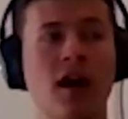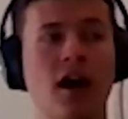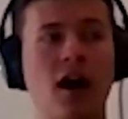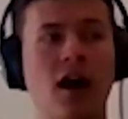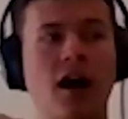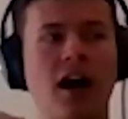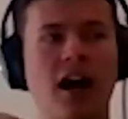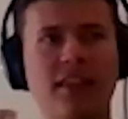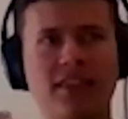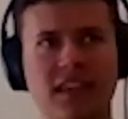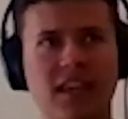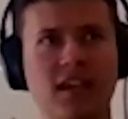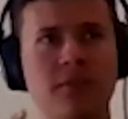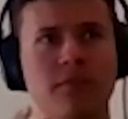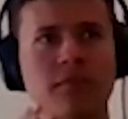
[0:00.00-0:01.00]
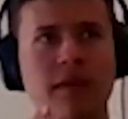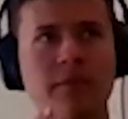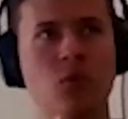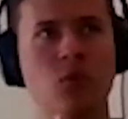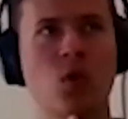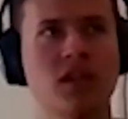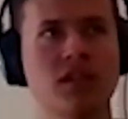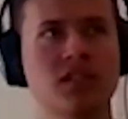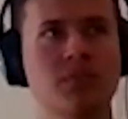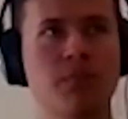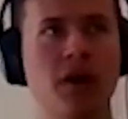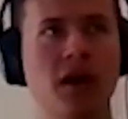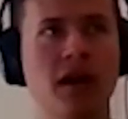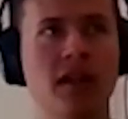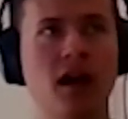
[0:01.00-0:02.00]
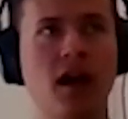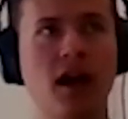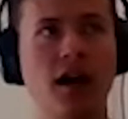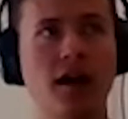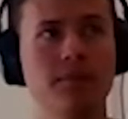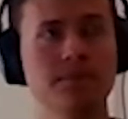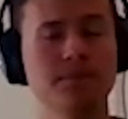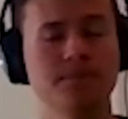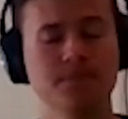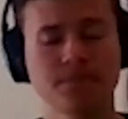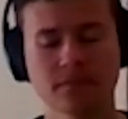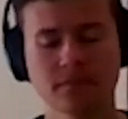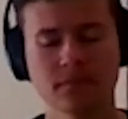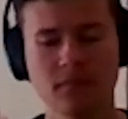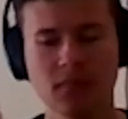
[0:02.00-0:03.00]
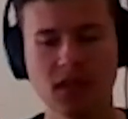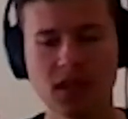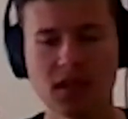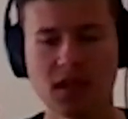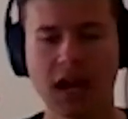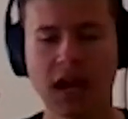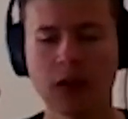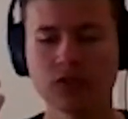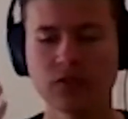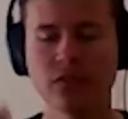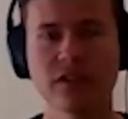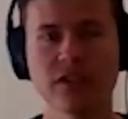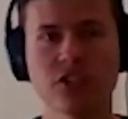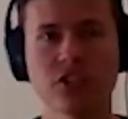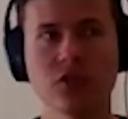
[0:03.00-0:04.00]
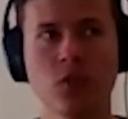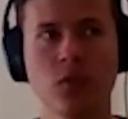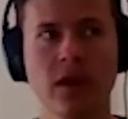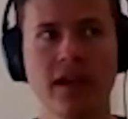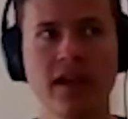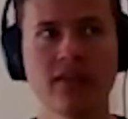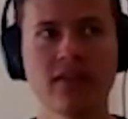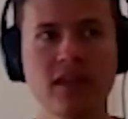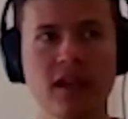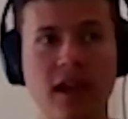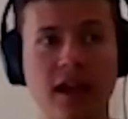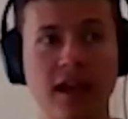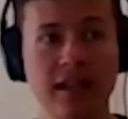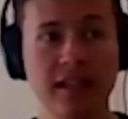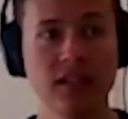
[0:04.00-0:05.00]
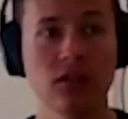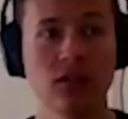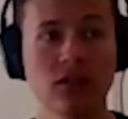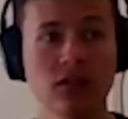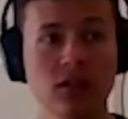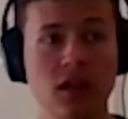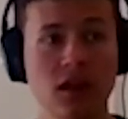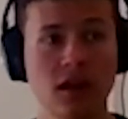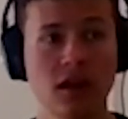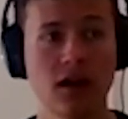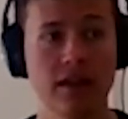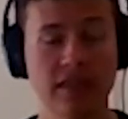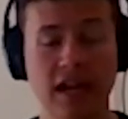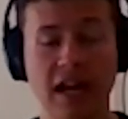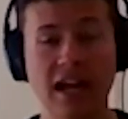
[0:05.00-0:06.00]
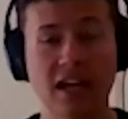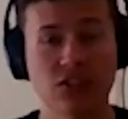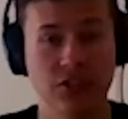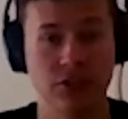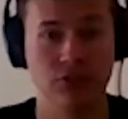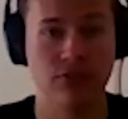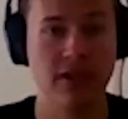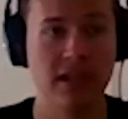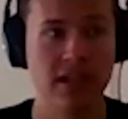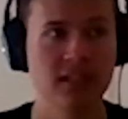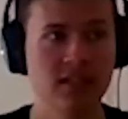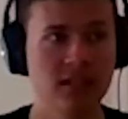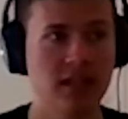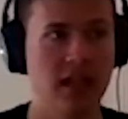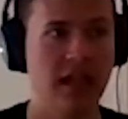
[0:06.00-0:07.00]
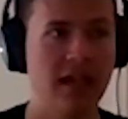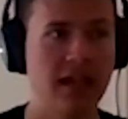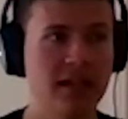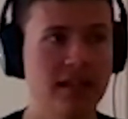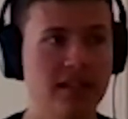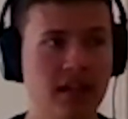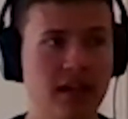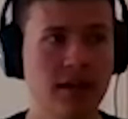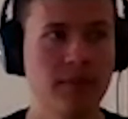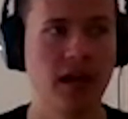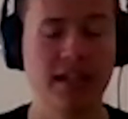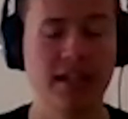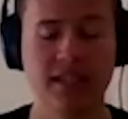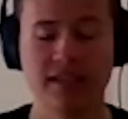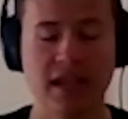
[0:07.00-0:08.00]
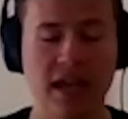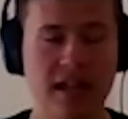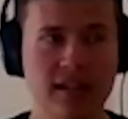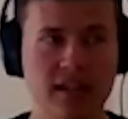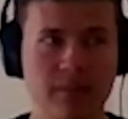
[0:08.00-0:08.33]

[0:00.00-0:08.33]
I think maybe once, but I was fishing with an eel that I actually rigged. And I did that in the